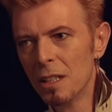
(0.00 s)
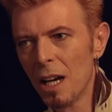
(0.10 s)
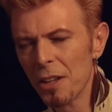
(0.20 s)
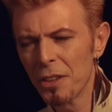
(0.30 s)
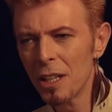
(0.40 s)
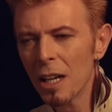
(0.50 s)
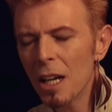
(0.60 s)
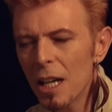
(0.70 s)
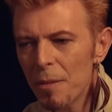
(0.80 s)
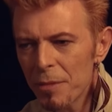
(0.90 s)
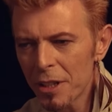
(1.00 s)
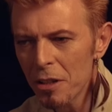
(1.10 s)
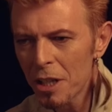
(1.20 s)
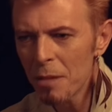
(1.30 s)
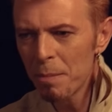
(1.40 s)
I think,
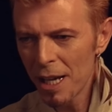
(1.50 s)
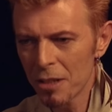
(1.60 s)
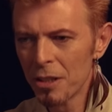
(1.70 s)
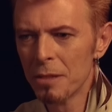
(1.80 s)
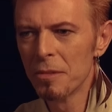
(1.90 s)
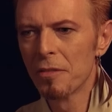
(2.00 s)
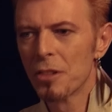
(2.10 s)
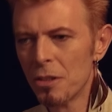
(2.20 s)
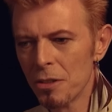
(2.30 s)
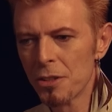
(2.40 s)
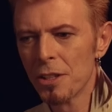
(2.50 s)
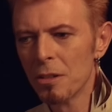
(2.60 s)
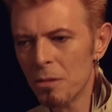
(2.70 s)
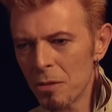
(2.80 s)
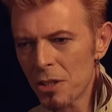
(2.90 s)
looking back on them, of course,
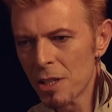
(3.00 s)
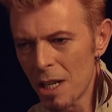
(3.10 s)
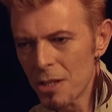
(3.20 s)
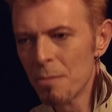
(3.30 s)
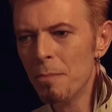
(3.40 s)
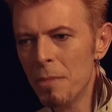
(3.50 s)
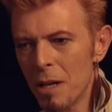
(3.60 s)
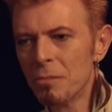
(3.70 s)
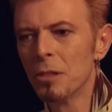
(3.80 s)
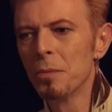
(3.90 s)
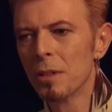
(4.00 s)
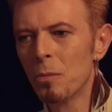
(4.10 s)
they're all such memorable,